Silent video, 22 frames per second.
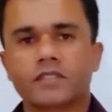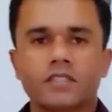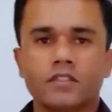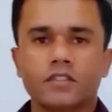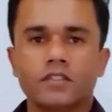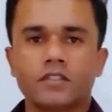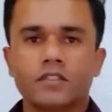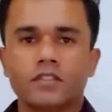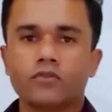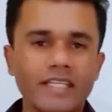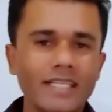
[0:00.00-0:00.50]

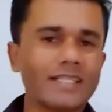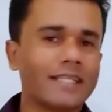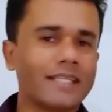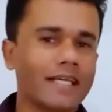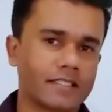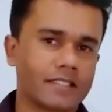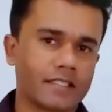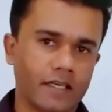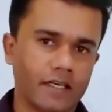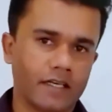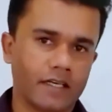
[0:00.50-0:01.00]
You need that
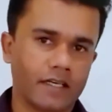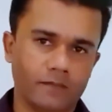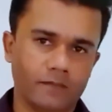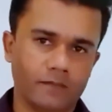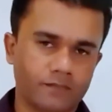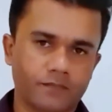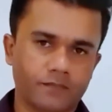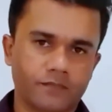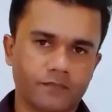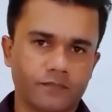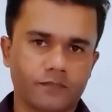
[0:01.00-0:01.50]
time.
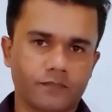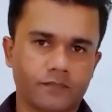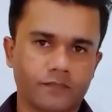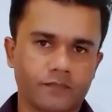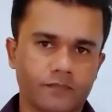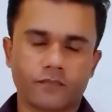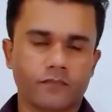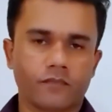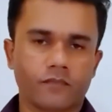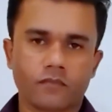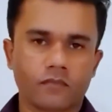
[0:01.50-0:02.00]

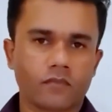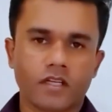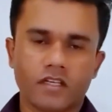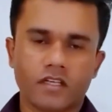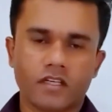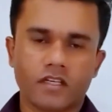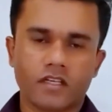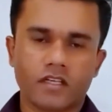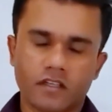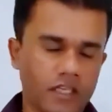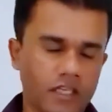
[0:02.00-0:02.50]

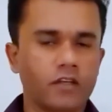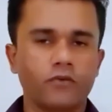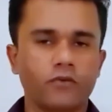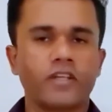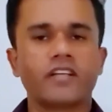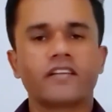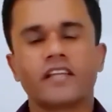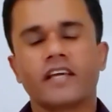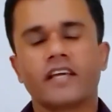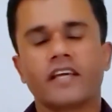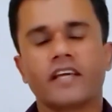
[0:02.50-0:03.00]
Definitely, you
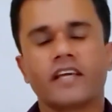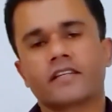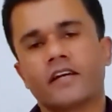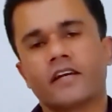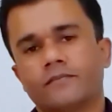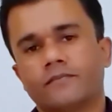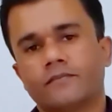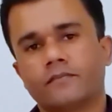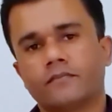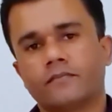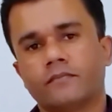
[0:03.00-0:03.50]
need that time,
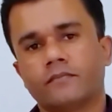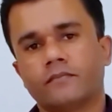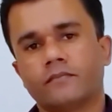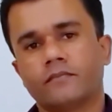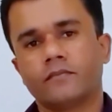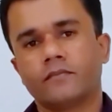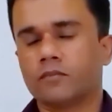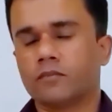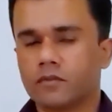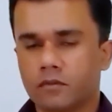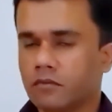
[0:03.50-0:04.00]
because
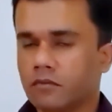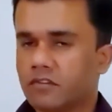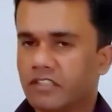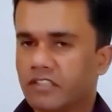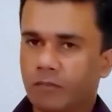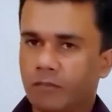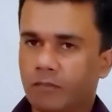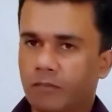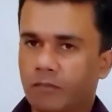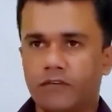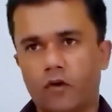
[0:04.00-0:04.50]
some
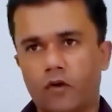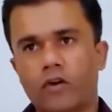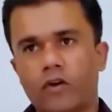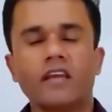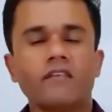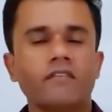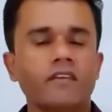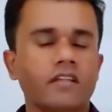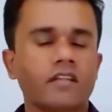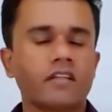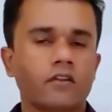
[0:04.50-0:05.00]
of you are okay
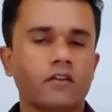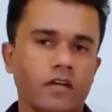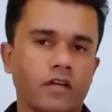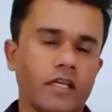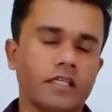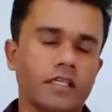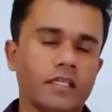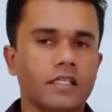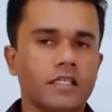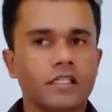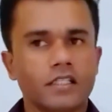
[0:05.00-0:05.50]
with online,
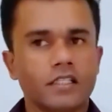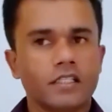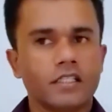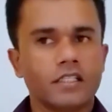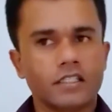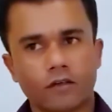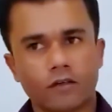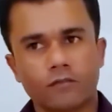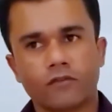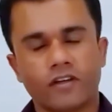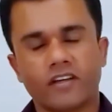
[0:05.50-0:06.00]
some
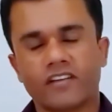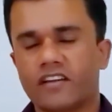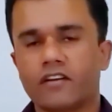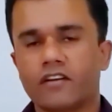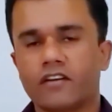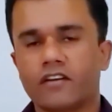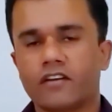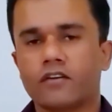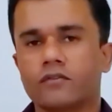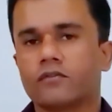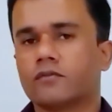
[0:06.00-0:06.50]
of you are then
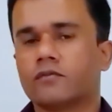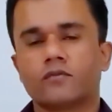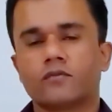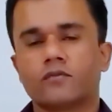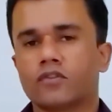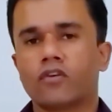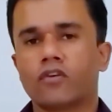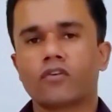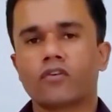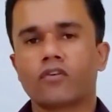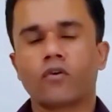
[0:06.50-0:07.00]

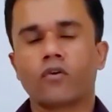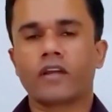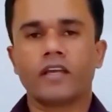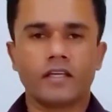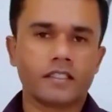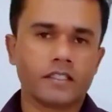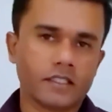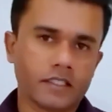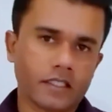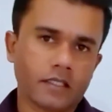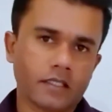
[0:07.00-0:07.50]
not okay.
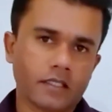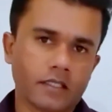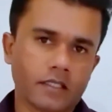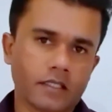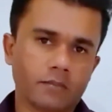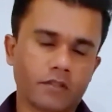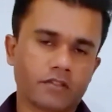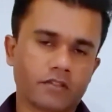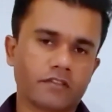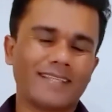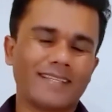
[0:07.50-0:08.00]
Because
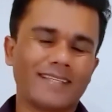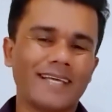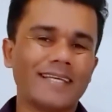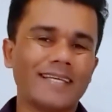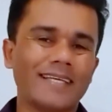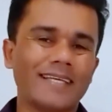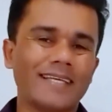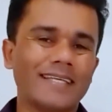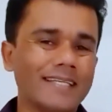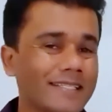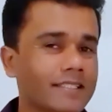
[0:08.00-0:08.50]
of that, they
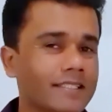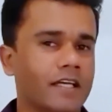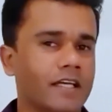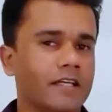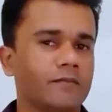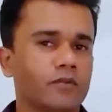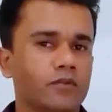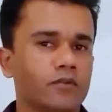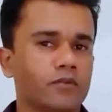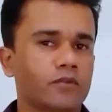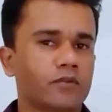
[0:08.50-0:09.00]
need
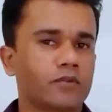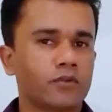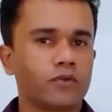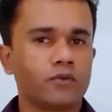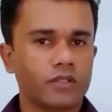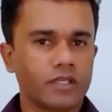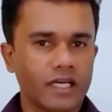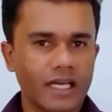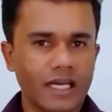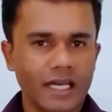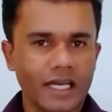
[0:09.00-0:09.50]
time to
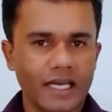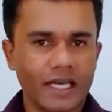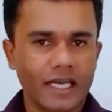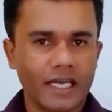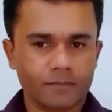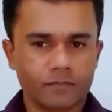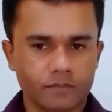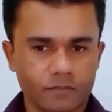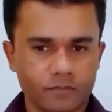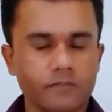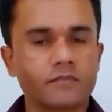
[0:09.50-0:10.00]
adapt
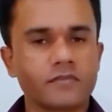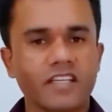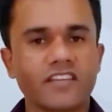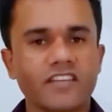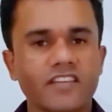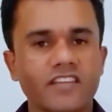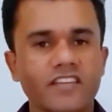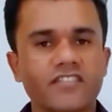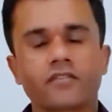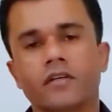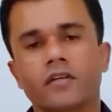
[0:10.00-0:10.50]

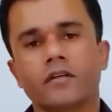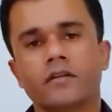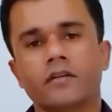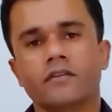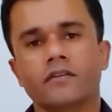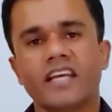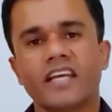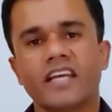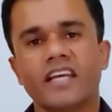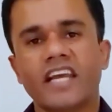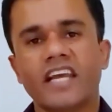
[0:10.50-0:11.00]
this
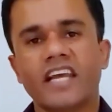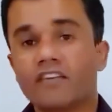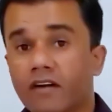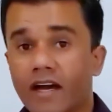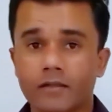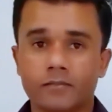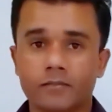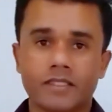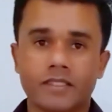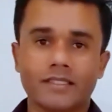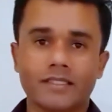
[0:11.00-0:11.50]

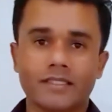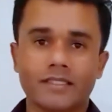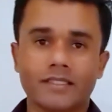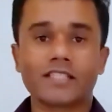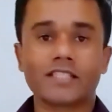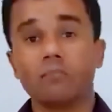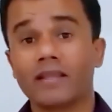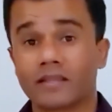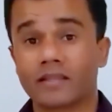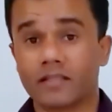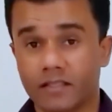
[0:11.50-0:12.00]
environment, this
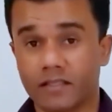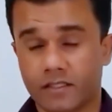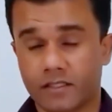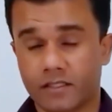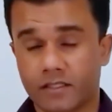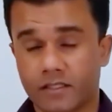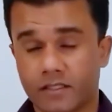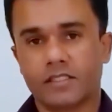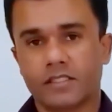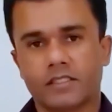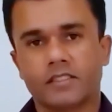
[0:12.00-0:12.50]
method.
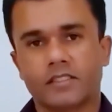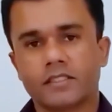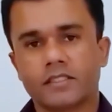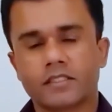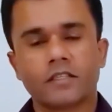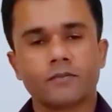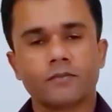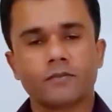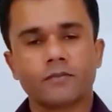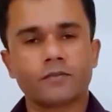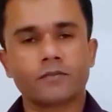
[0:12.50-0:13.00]

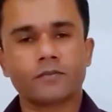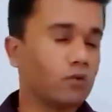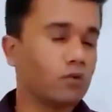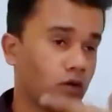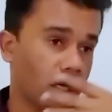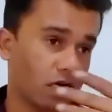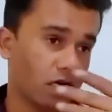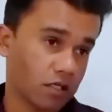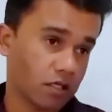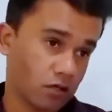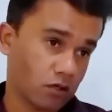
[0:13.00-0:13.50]
Sometimes you
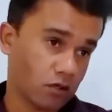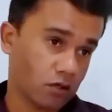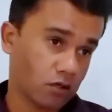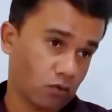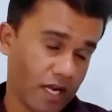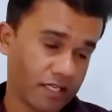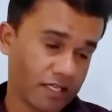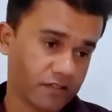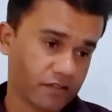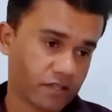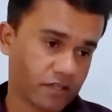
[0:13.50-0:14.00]
can't look at
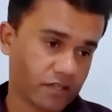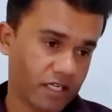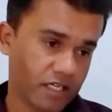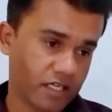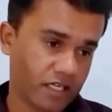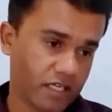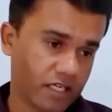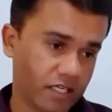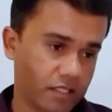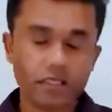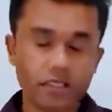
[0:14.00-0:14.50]
the
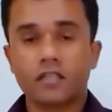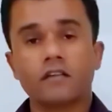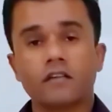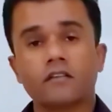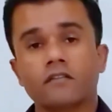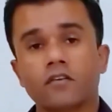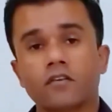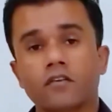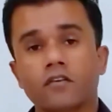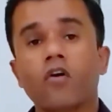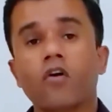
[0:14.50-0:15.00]
screen a
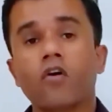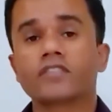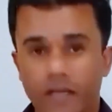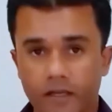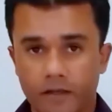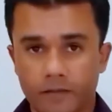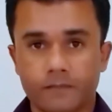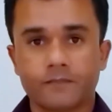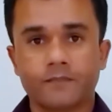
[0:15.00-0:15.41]
long time.